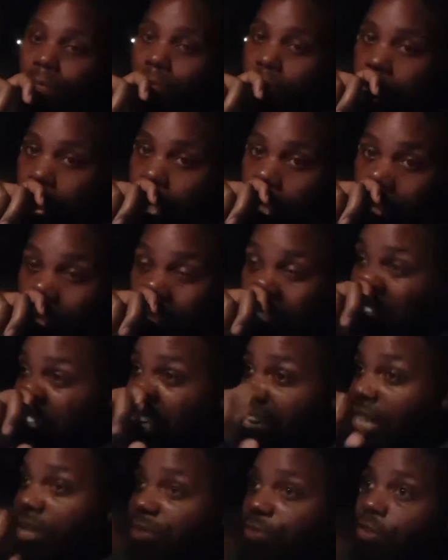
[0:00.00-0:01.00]
They can
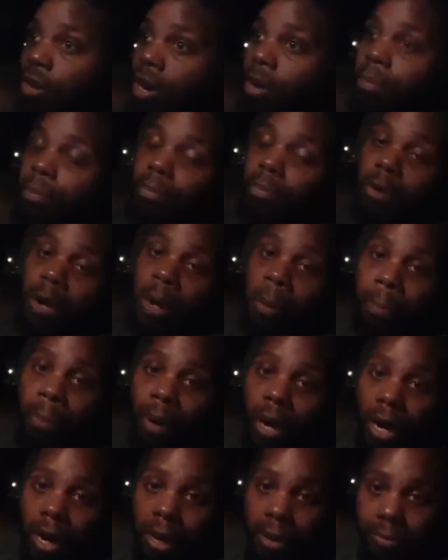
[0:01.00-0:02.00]
ascend from
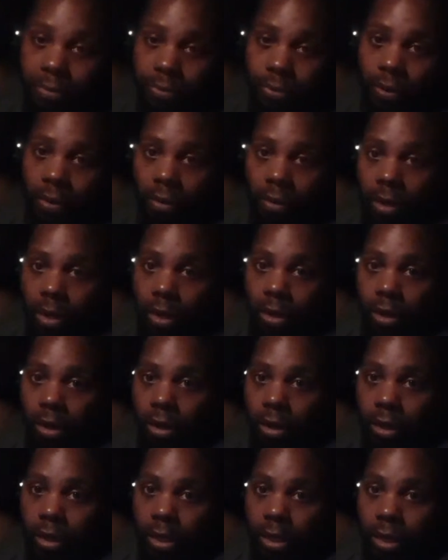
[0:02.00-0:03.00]
above,
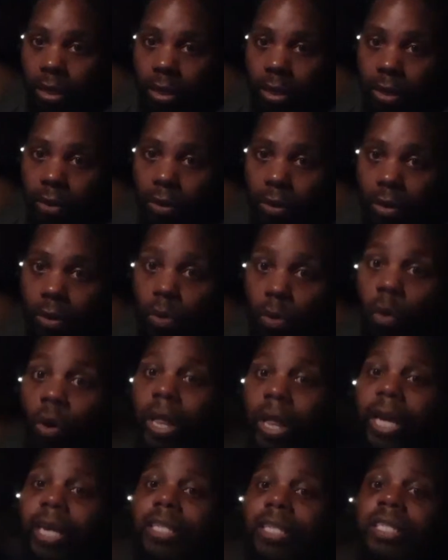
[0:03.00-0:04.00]

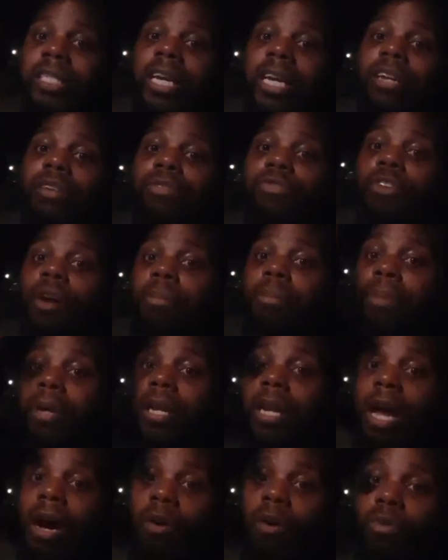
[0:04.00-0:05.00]
or they can ascend from
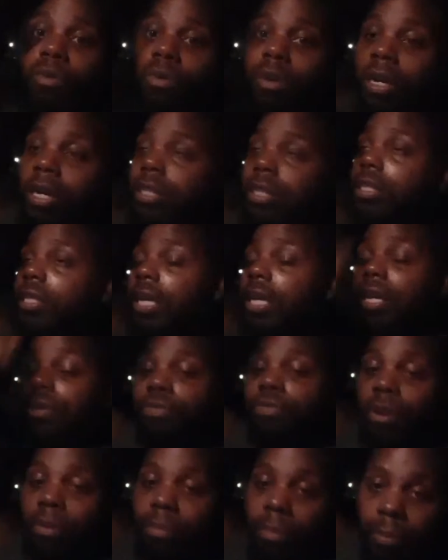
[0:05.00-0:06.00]
below, or ascend
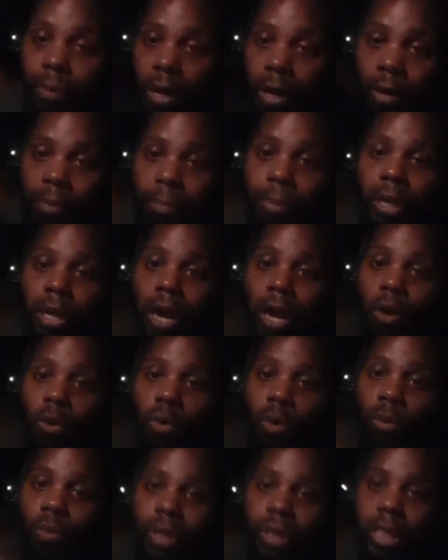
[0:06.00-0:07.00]
from below
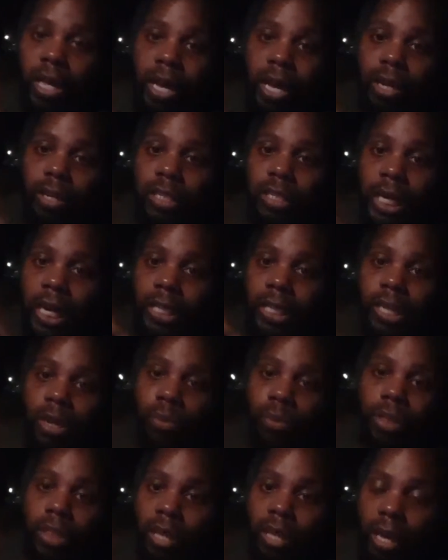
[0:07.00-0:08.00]
or within. Shall I say
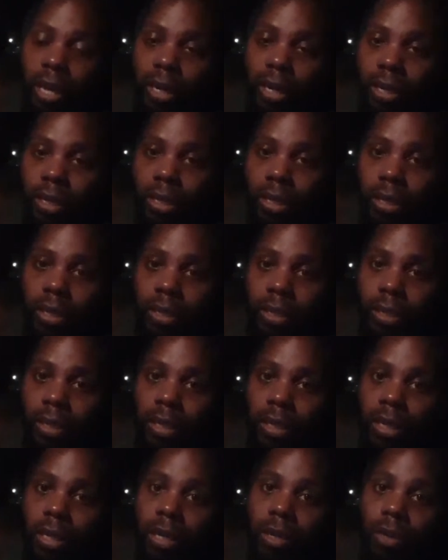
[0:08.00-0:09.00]
within?
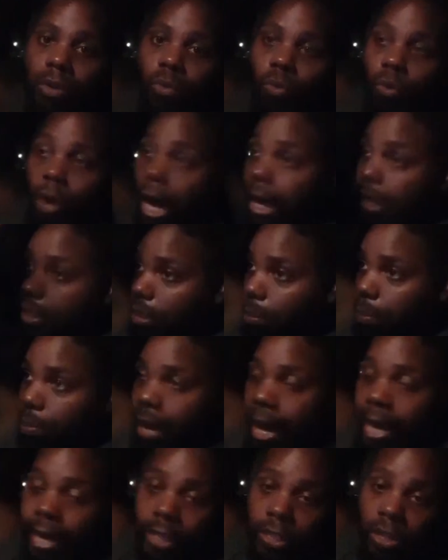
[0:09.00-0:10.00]
Whereas the
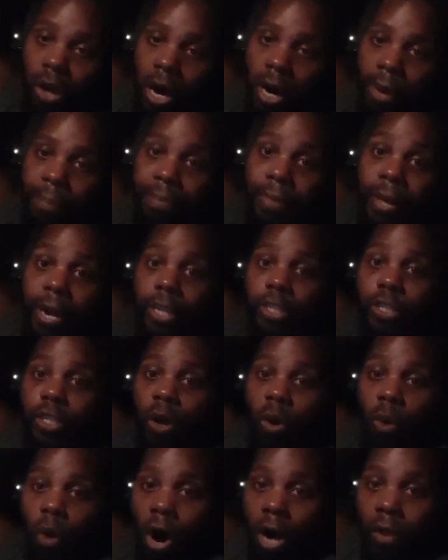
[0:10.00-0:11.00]
planets are up there,
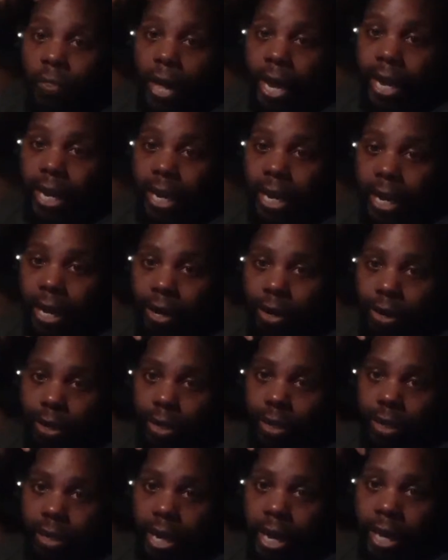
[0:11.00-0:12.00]
so are they here,
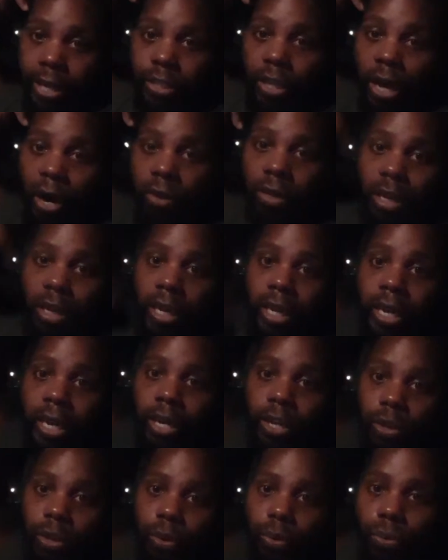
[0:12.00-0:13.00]
internally
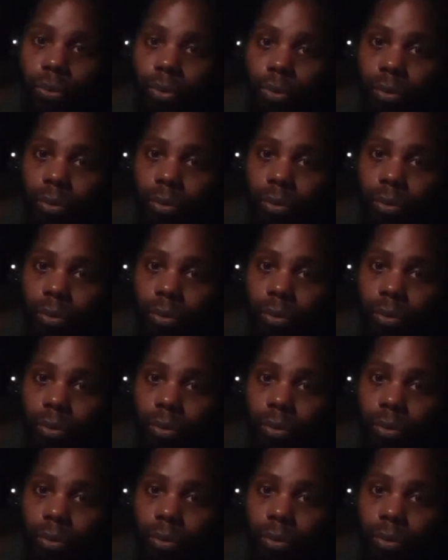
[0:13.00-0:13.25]
in you.